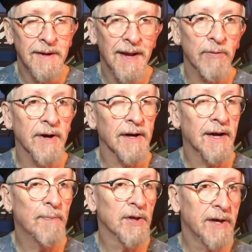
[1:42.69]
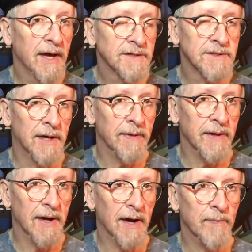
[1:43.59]
Now we've got a couple of guests on
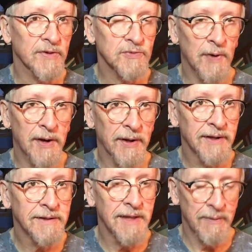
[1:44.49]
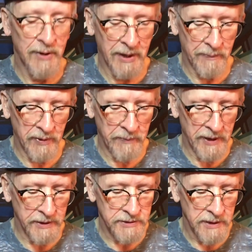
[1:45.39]
the album as well, and I'll get to them in a couple of
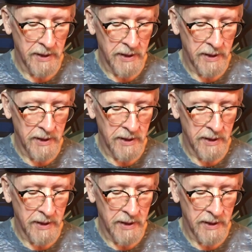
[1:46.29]
minutes.